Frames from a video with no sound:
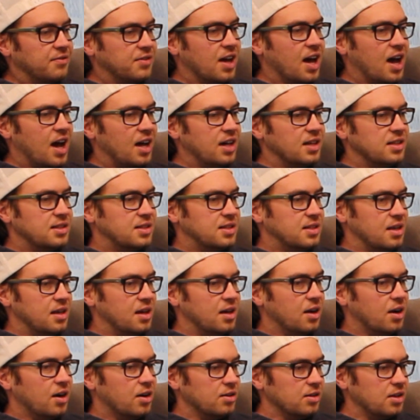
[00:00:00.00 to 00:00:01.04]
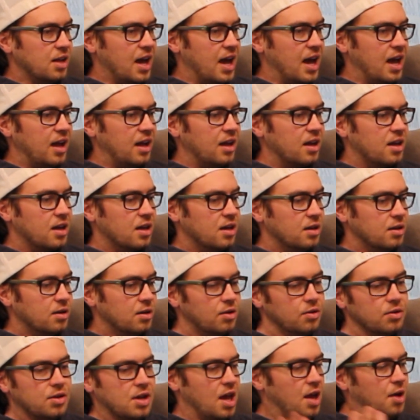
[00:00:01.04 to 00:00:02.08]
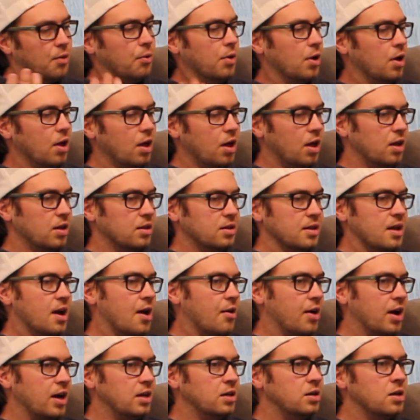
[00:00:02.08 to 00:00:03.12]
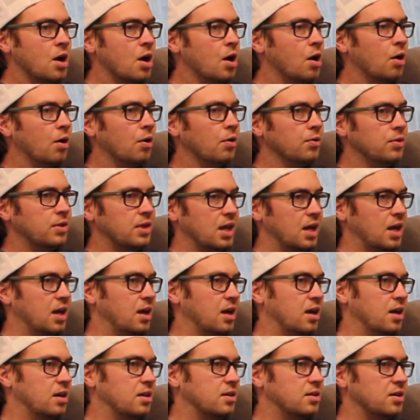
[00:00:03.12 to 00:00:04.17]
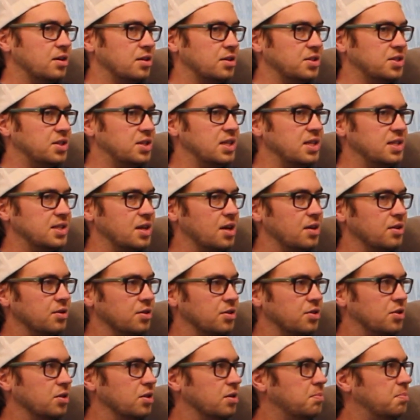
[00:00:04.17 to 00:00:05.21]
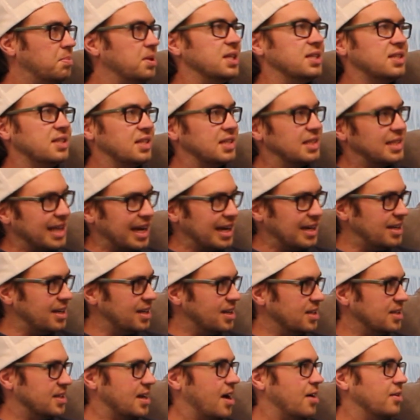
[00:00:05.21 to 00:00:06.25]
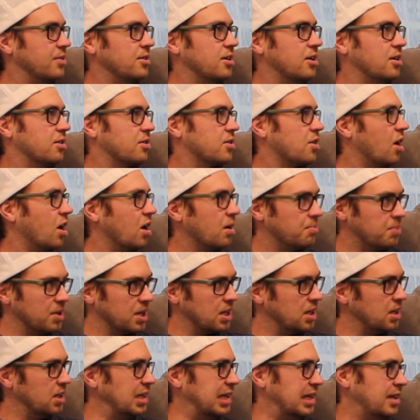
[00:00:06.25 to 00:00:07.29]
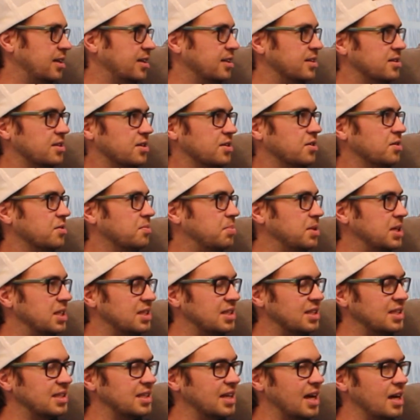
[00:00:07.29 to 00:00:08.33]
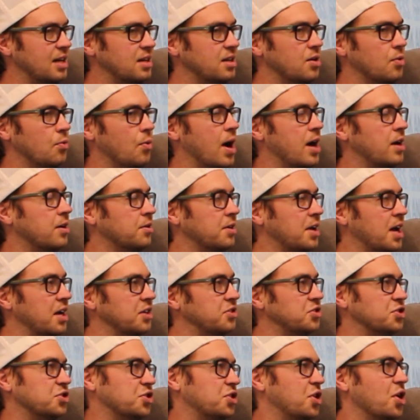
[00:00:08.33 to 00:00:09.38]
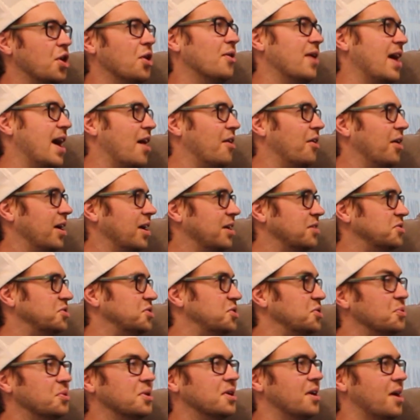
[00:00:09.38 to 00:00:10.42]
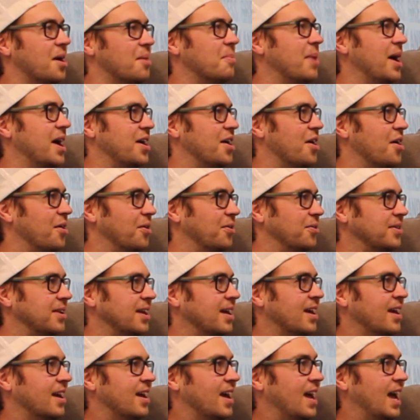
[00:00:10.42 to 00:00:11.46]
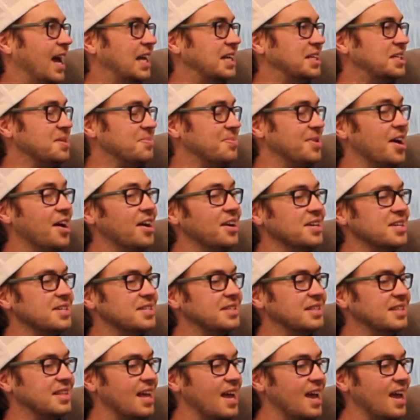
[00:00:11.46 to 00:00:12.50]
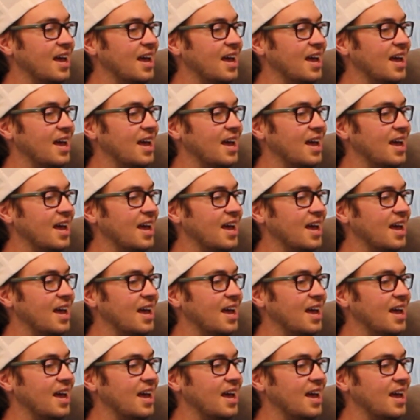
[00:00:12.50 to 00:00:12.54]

have guys that are like, okay, well, now I know that there's these other good business ideas out there. Carpet cleaning's a good business idea. Why don't I just go out and do it on my own? And to be honest,